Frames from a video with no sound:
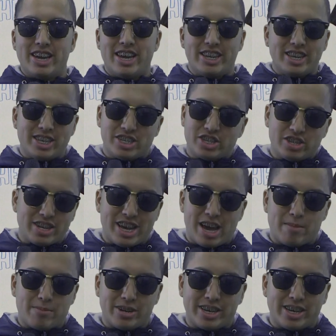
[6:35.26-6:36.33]
and this shouldn't
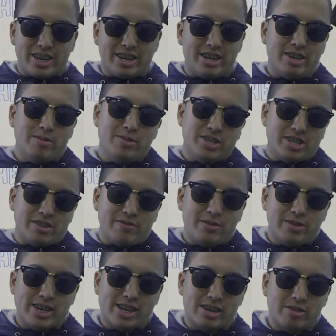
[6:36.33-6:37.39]
happen again. It was just a few
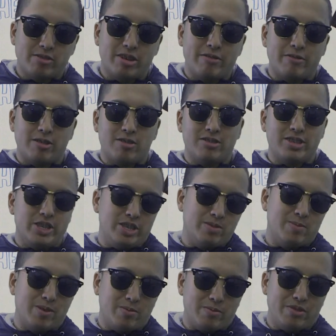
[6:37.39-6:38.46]
technical difficulties,
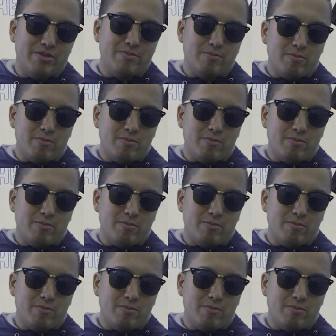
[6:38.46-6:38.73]
but we've